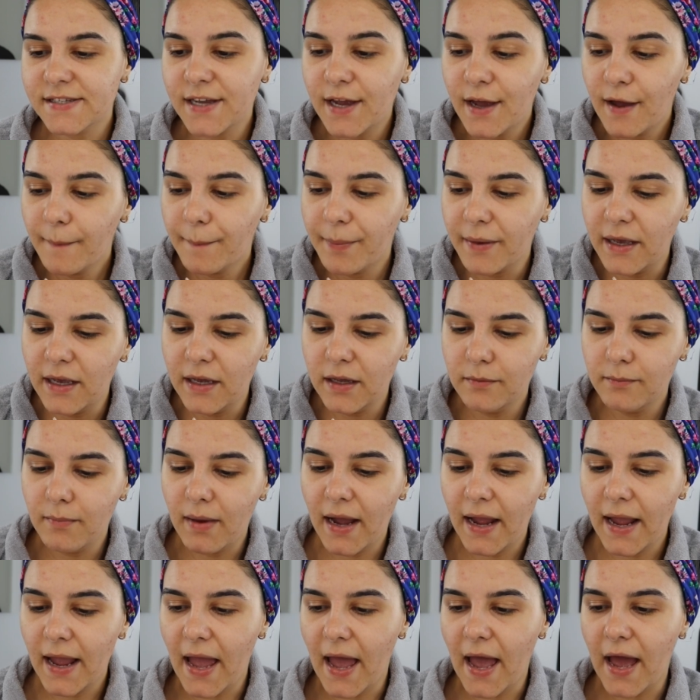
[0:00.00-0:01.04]
step in
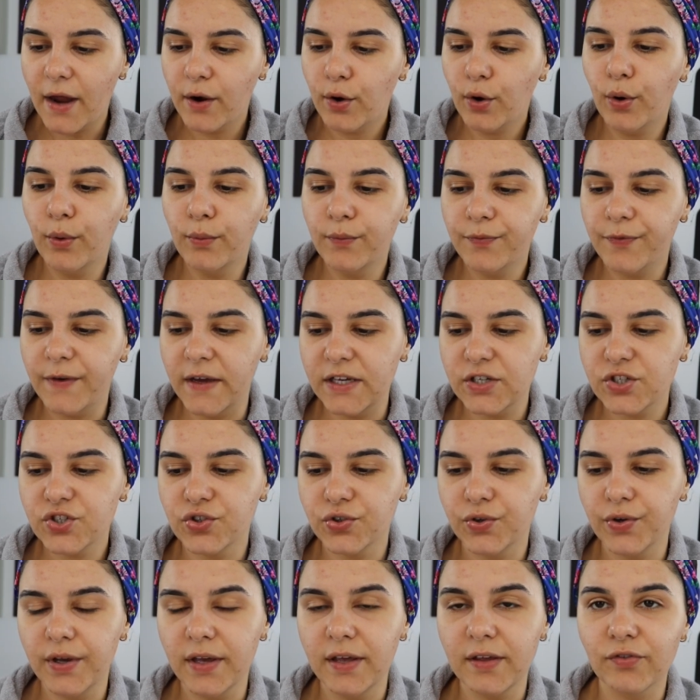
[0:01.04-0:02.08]
my at-home
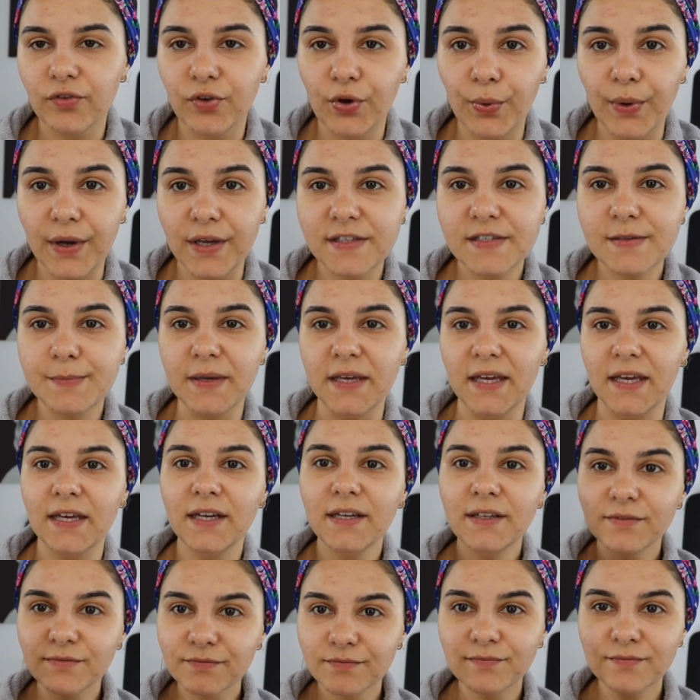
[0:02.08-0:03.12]
facial is going to
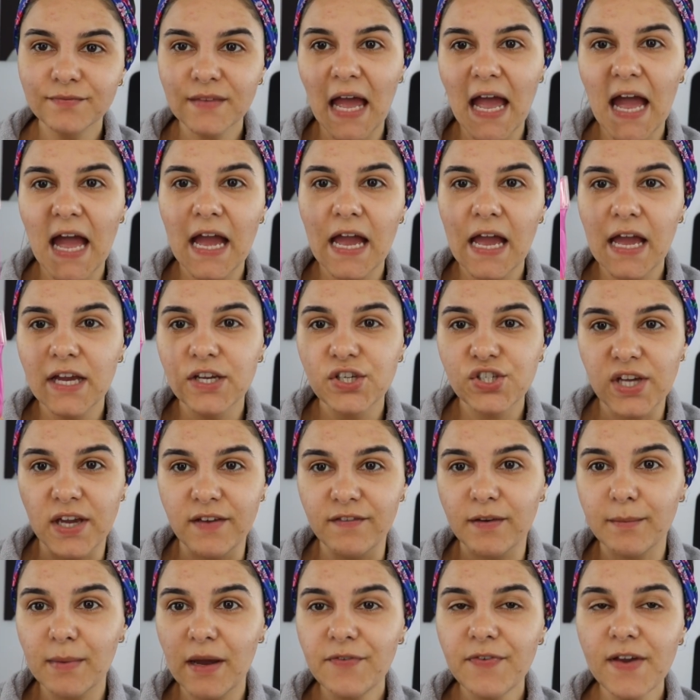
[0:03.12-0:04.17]
be
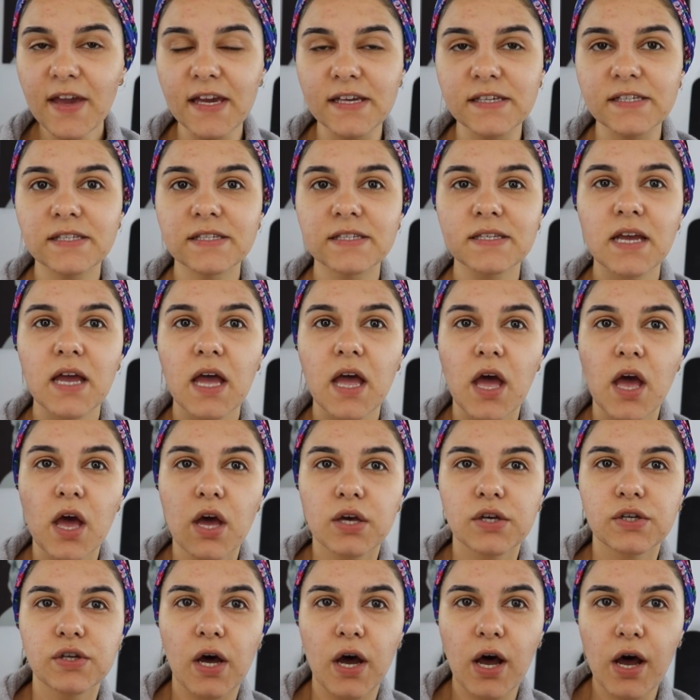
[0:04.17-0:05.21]
shaving my face.
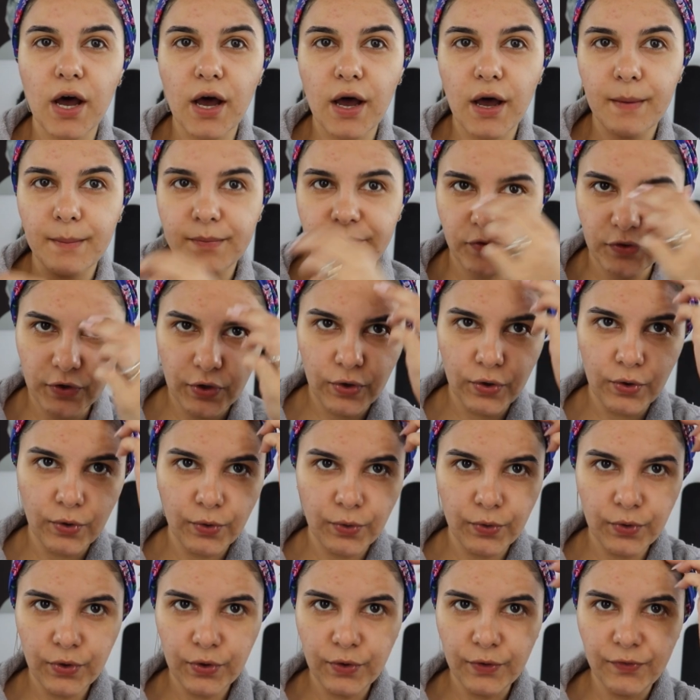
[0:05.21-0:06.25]

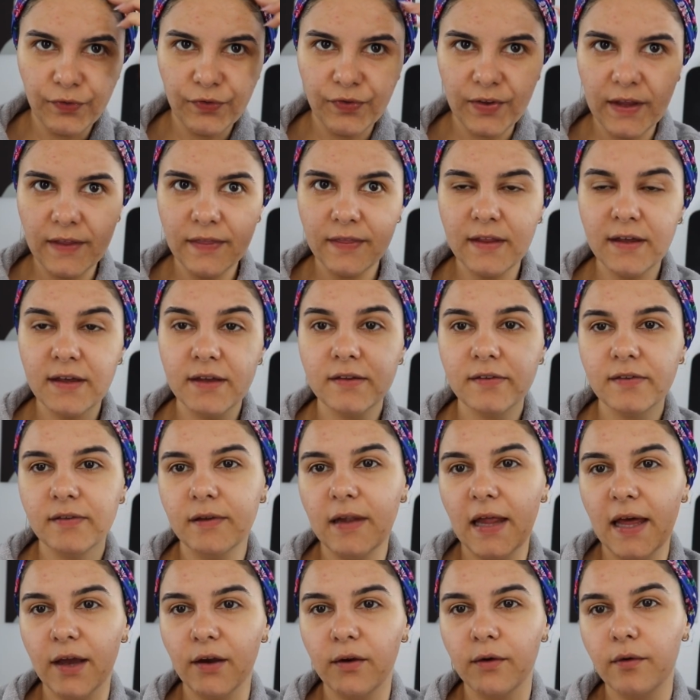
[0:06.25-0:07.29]
So you've seen this
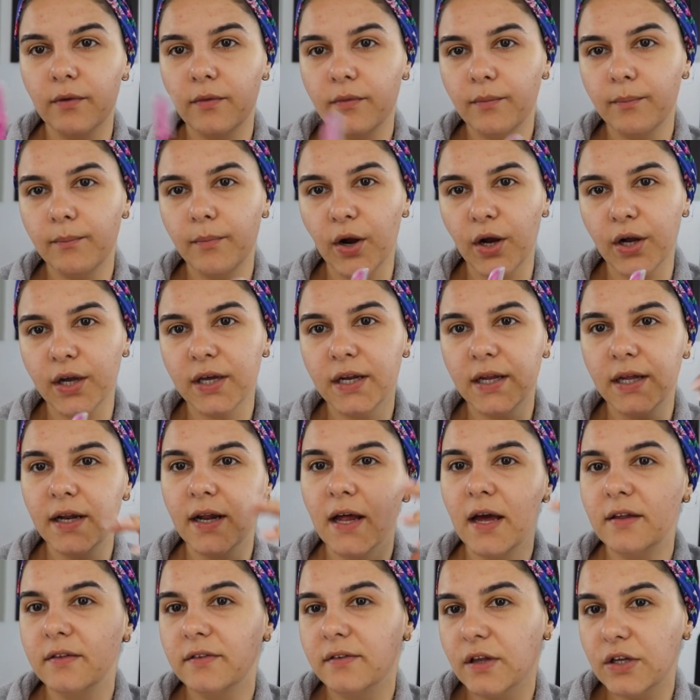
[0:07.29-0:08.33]
like marketed
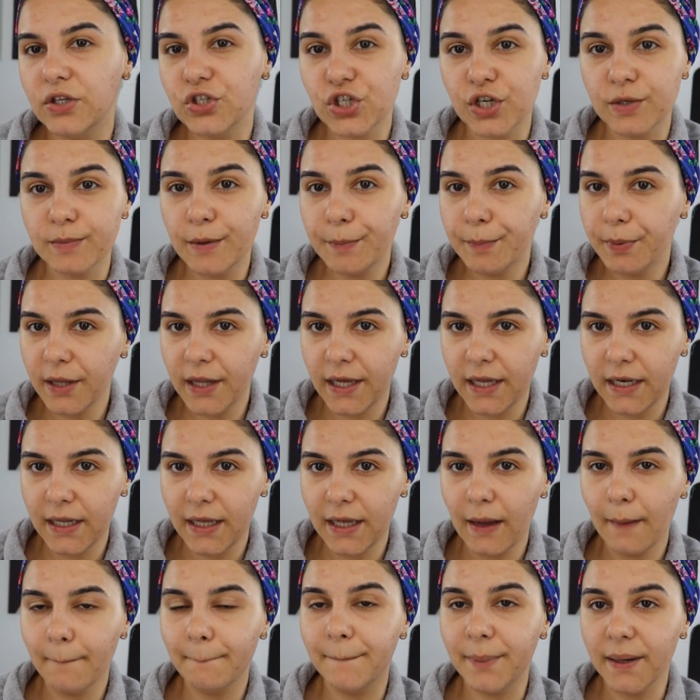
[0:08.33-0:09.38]
as
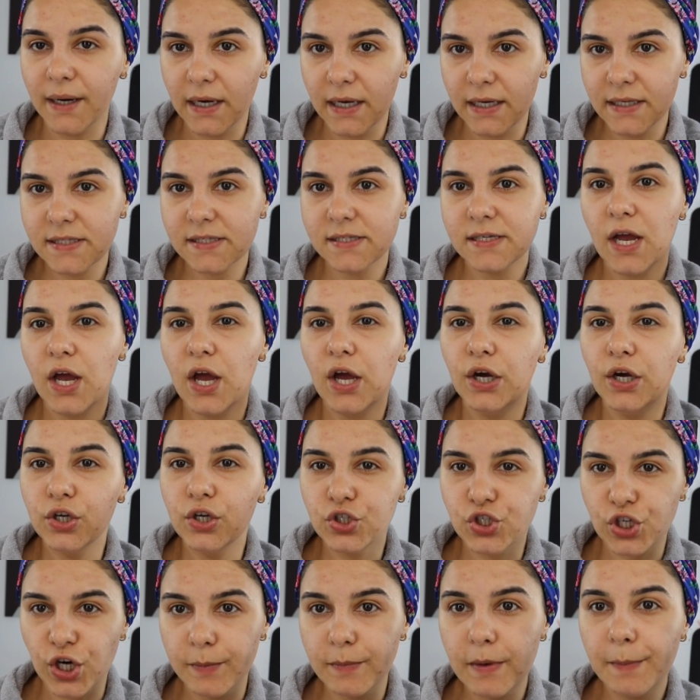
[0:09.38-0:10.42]
dermaplaning, but
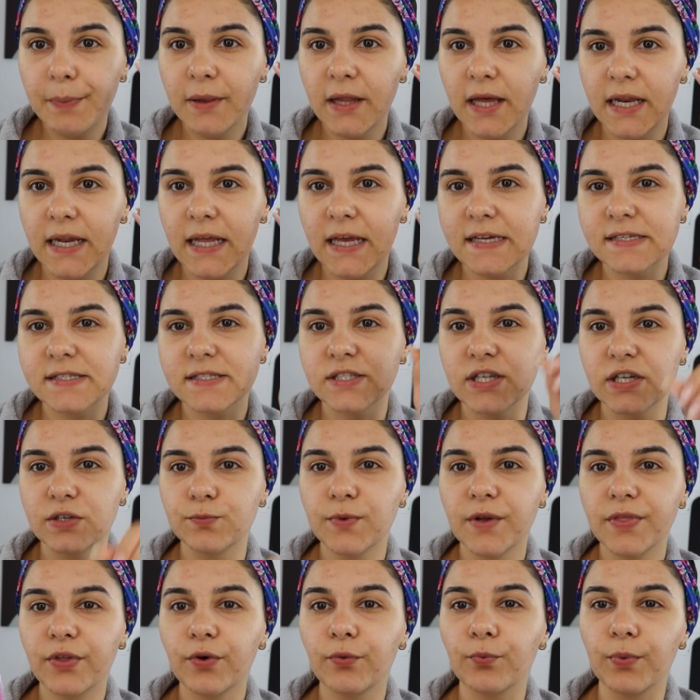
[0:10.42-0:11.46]
dermaplaning is done
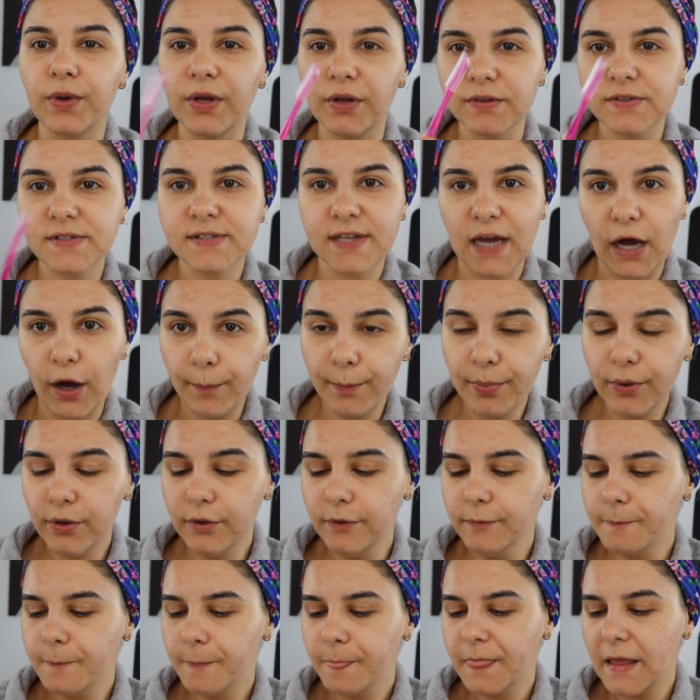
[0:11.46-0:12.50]
with a real
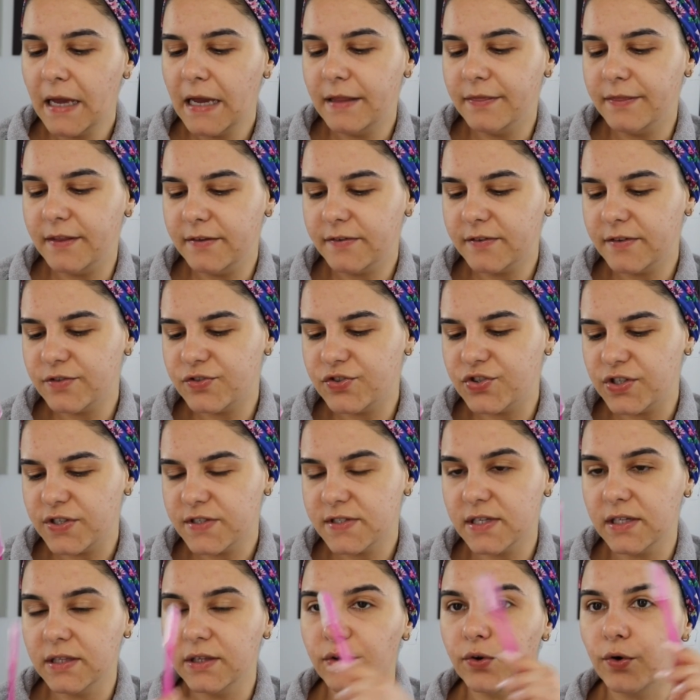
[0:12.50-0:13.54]
scalpel. This is
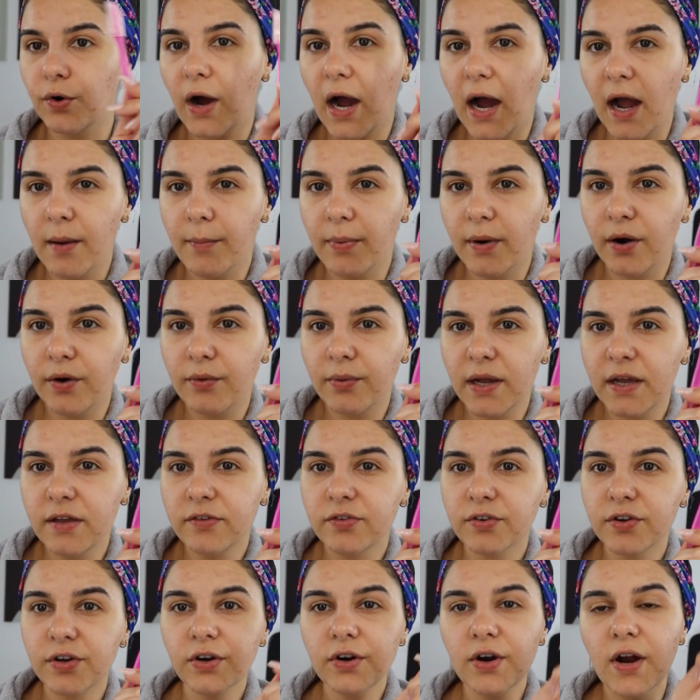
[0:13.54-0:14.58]
just a little eyebrow
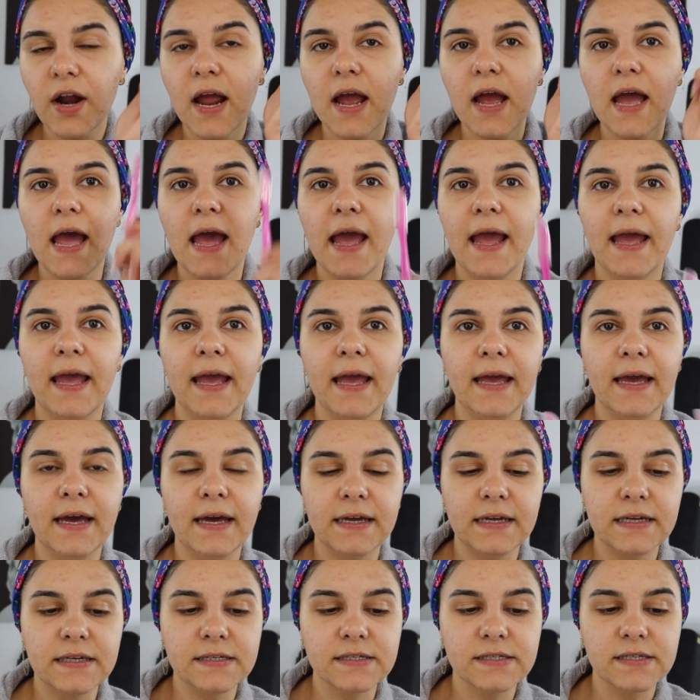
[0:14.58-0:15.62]
razor,
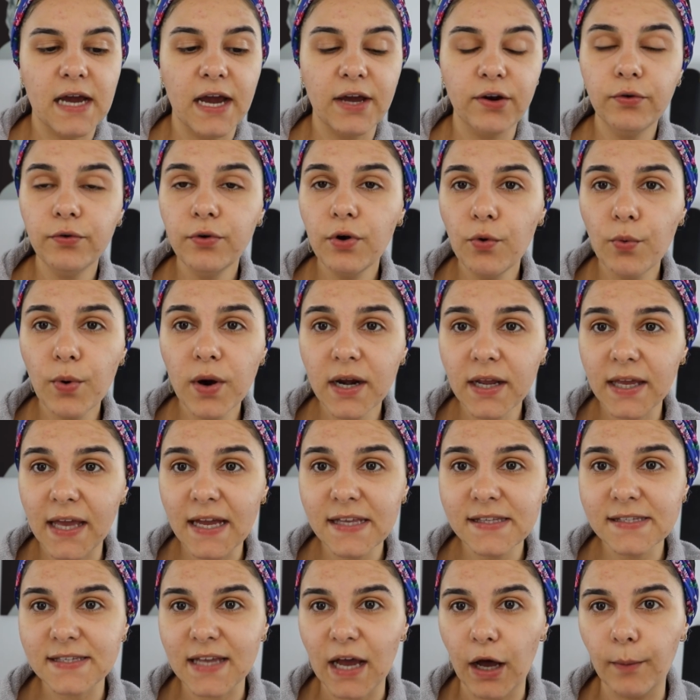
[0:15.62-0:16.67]
and I don't know where to
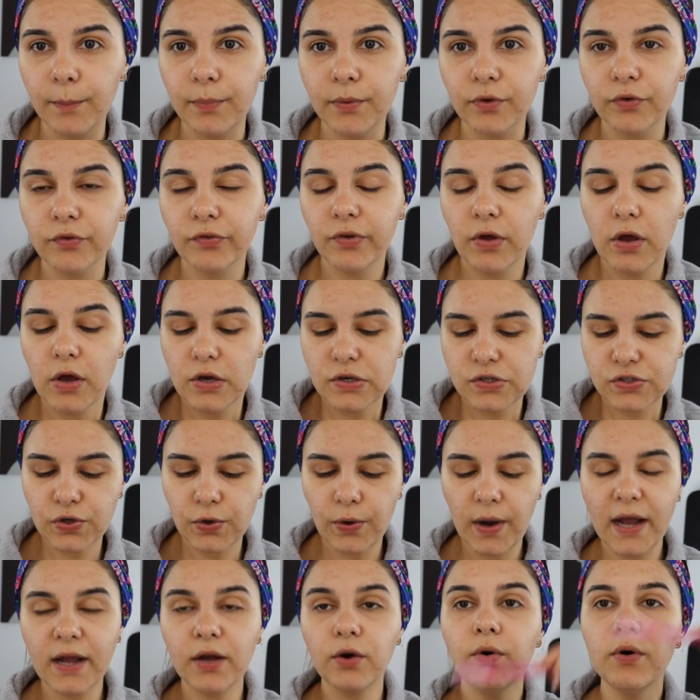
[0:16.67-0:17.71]
get scalpels. So
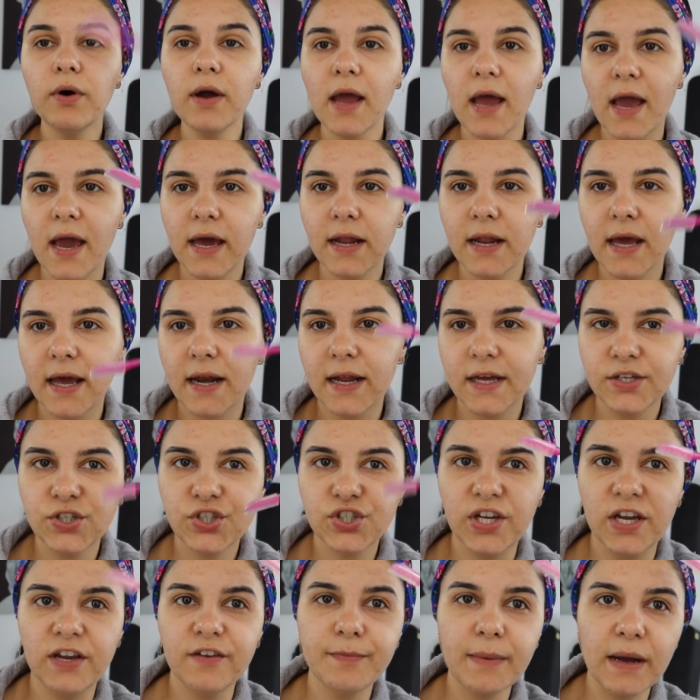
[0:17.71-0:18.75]
I go ahead and I
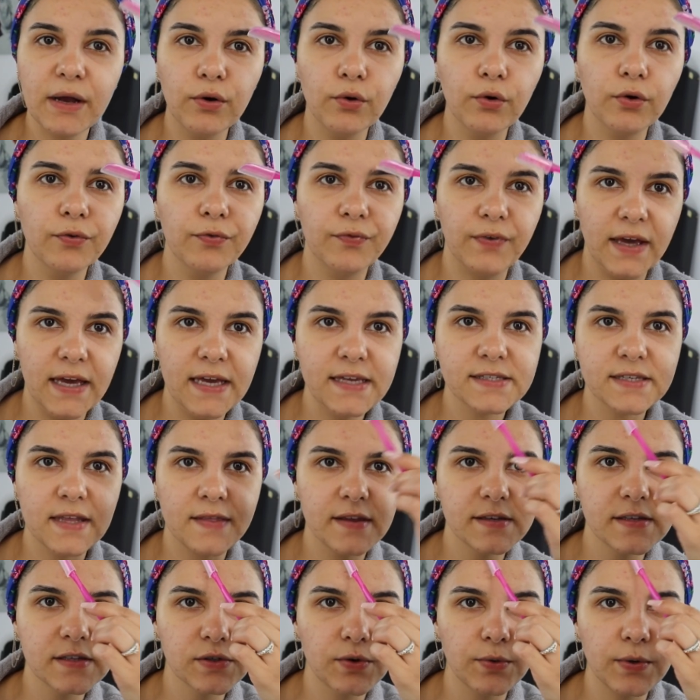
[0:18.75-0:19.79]
shave my whole face, and
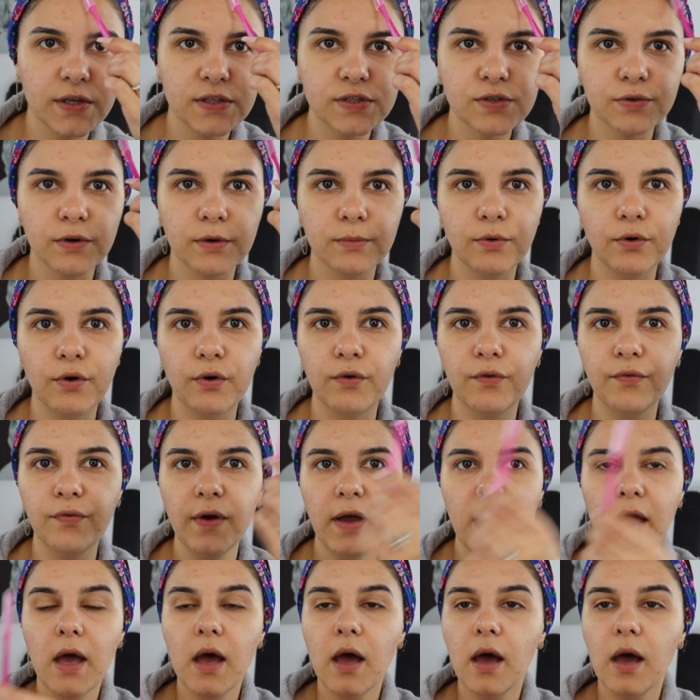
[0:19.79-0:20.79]
this is going to remove